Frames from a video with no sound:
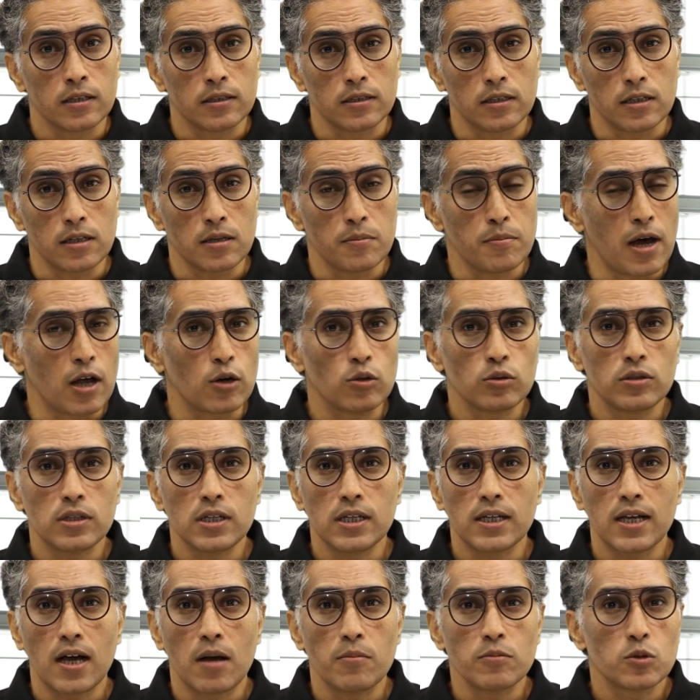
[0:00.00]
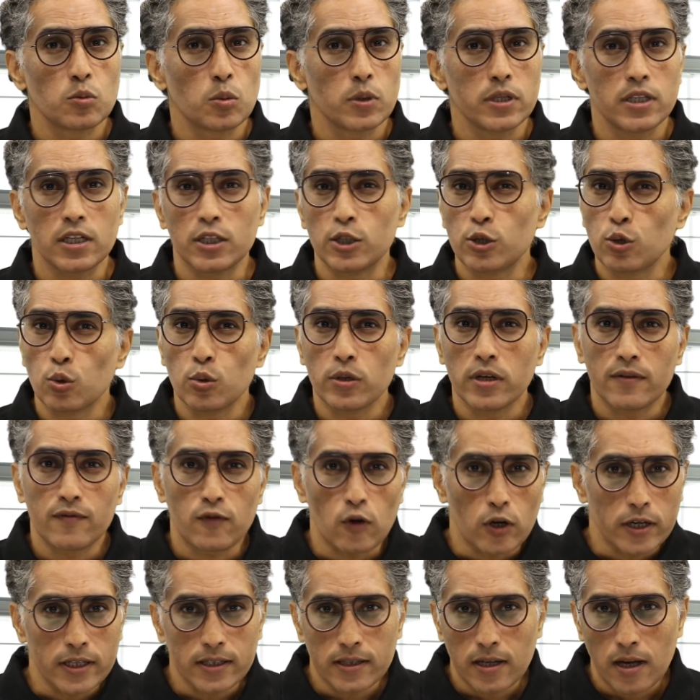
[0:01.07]
The Maruti comes with a 2-year
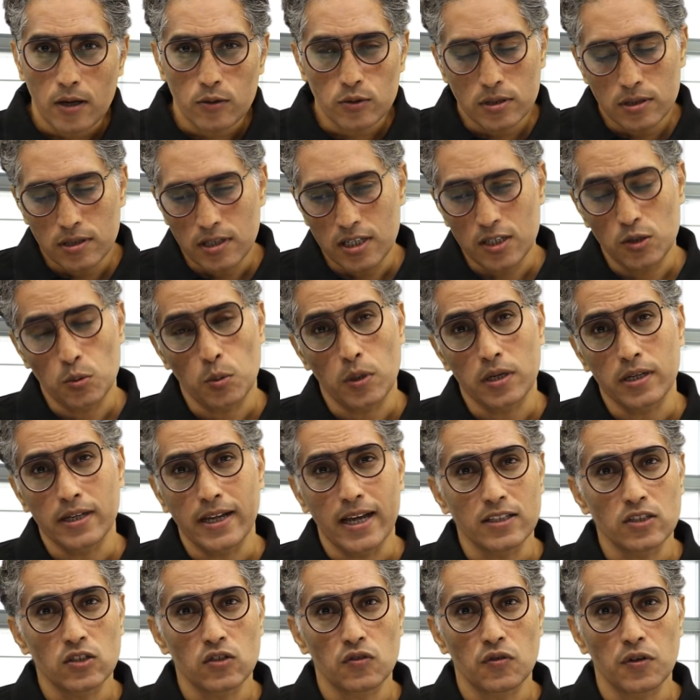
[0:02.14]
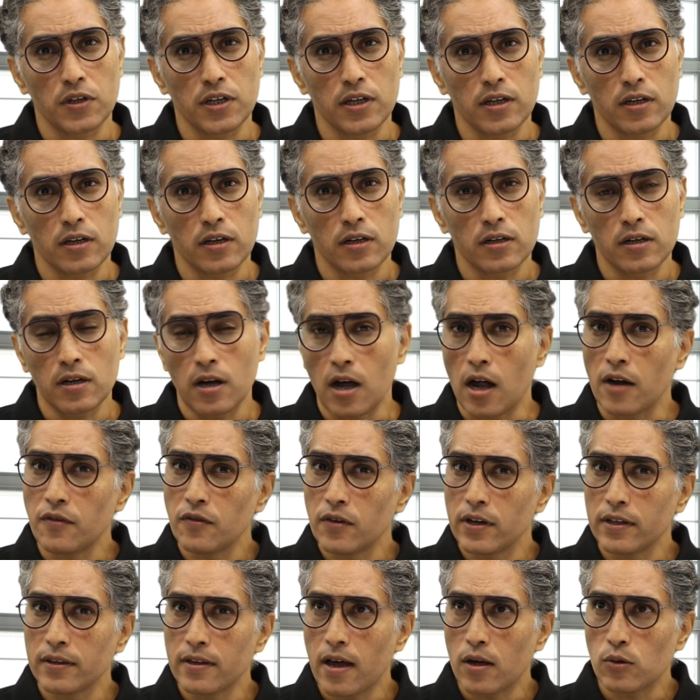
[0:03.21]
40,000, this one gets 3-year
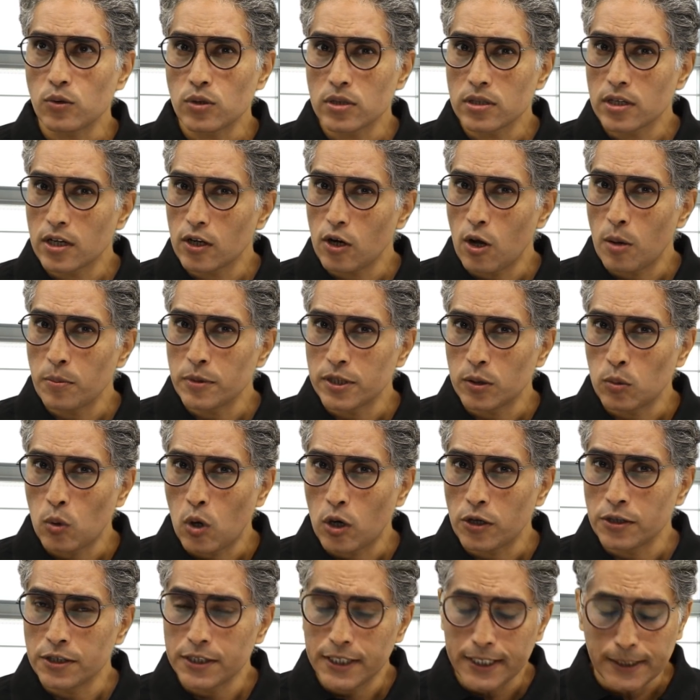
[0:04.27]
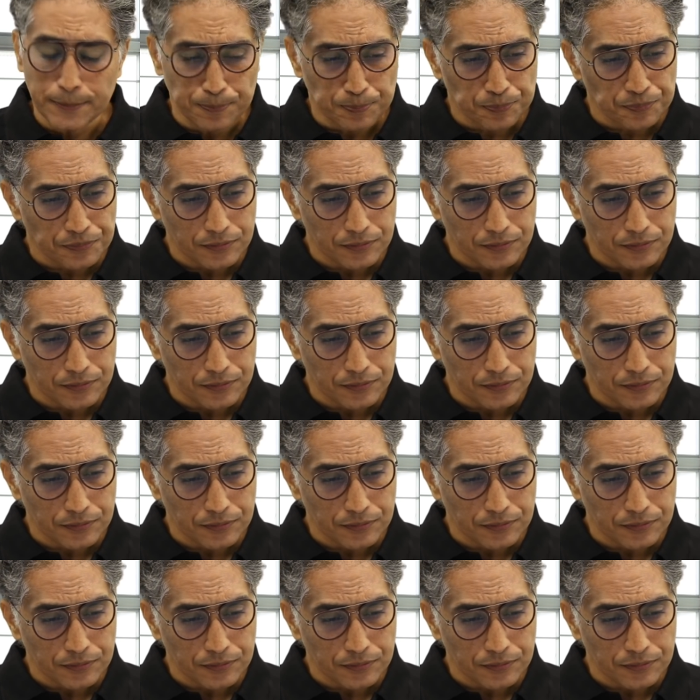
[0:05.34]
100,000 kilometer warranty.